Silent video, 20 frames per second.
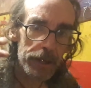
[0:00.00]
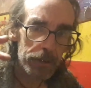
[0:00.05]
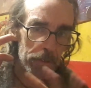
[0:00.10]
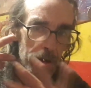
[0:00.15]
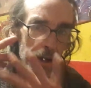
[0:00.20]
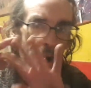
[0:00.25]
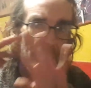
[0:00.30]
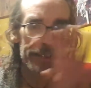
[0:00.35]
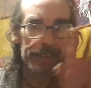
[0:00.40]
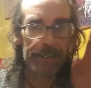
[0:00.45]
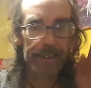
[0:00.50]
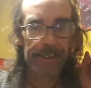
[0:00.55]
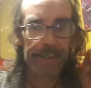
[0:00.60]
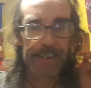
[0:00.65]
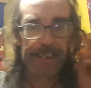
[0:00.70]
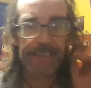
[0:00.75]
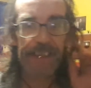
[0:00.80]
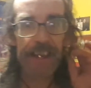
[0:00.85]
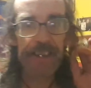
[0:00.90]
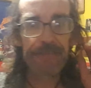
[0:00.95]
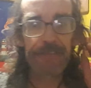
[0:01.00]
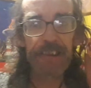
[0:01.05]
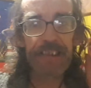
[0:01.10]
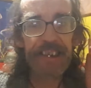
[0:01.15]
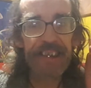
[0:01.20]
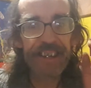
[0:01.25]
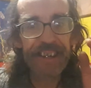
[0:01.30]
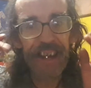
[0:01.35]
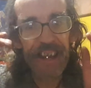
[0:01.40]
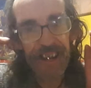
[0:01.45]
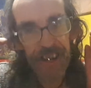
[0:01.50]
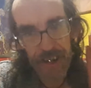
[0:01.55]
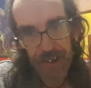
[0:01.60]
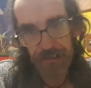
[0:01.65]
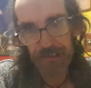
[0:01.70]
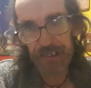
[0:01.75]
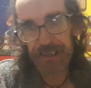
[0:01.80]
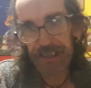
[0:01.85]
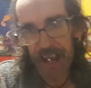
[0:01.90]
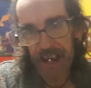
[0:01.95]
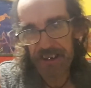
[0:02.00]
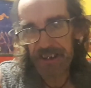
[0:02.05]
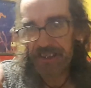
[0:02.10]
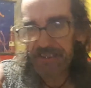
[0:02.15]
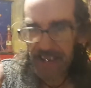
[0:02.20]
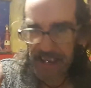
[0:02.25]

Well, I, that's very dangerous, actually.